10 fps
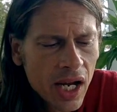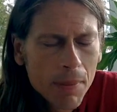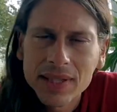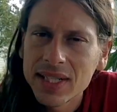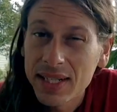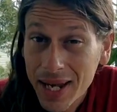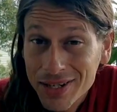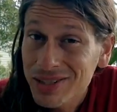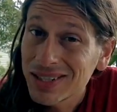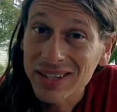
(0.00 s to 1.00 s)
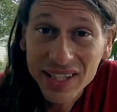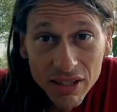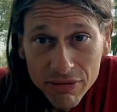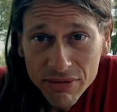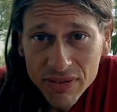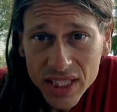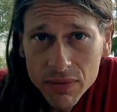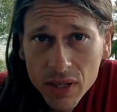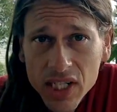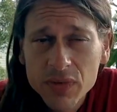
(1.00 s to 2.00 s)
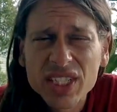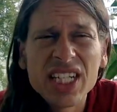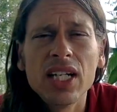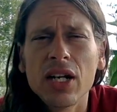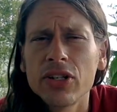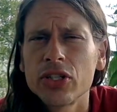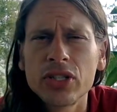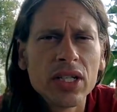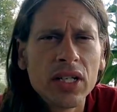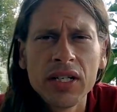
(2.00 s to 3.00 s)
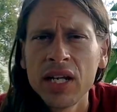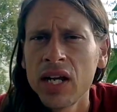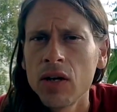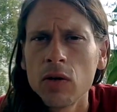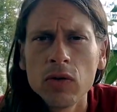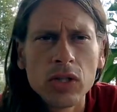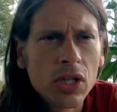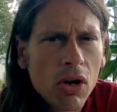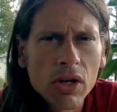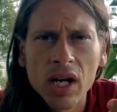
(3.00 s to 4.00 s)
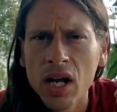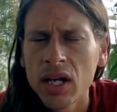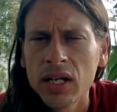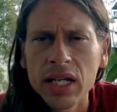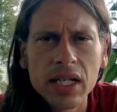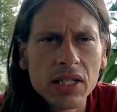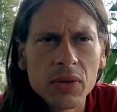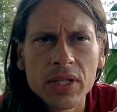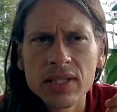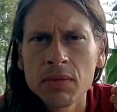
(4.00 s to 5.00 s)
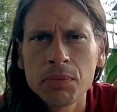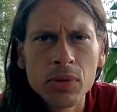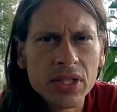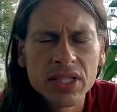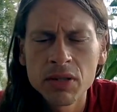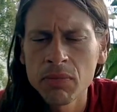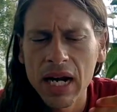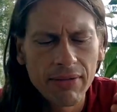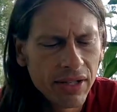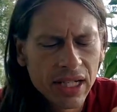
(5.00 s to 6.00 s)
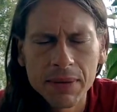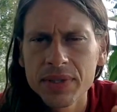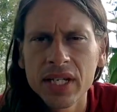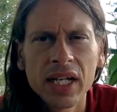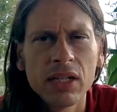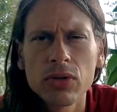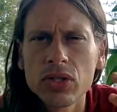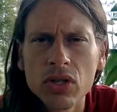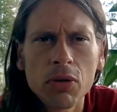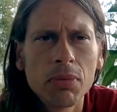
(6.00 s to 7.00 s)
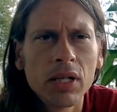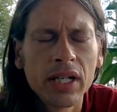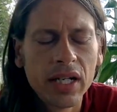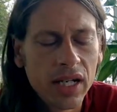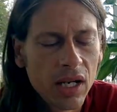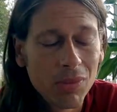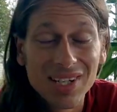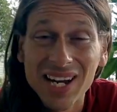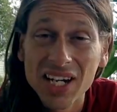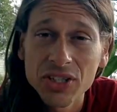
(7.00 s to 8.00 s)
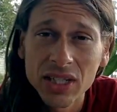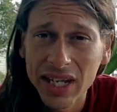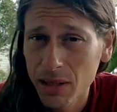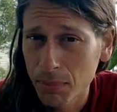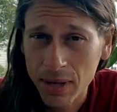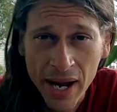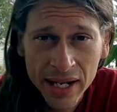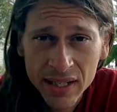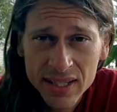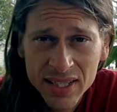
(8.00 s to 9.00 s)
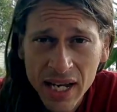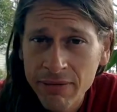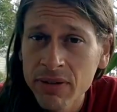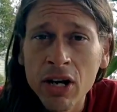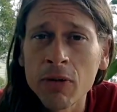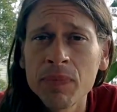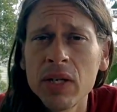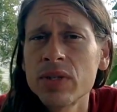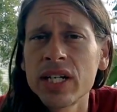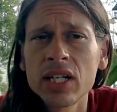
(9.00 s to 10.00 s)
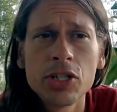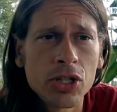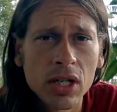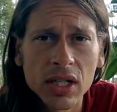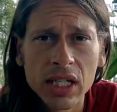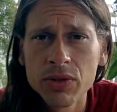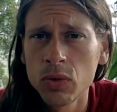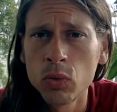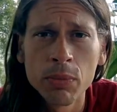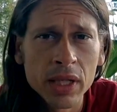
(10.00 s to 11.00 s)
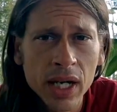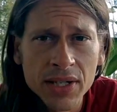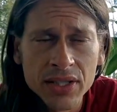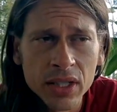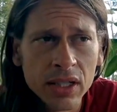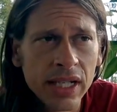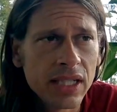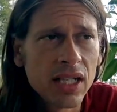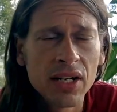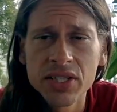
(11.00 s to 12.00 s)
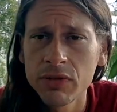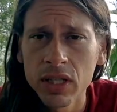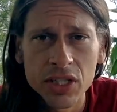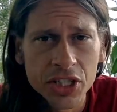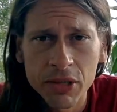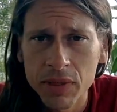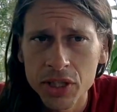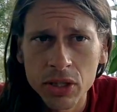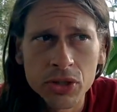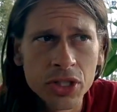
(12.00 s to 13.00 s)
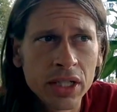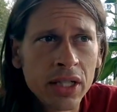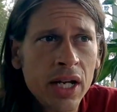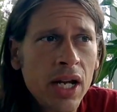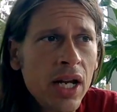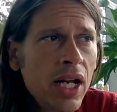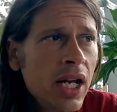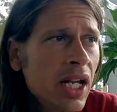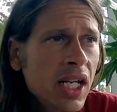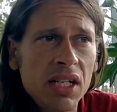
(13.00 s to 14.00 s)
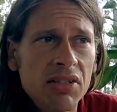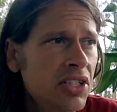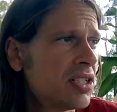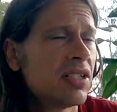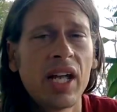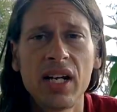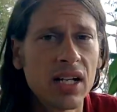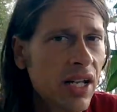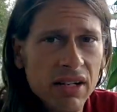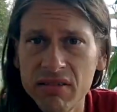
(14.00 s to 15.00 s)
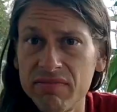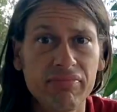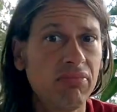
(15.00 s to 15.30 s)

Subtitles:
But did he actually live these philosophies? He understood yoga, Hinduism, Buddhism, everything I'm saying, who's so brilliant, but did he actually like apply it in his life? No. He was like a drunk. He was a womanizer. He had tons of illegitimate children. He's just like kind of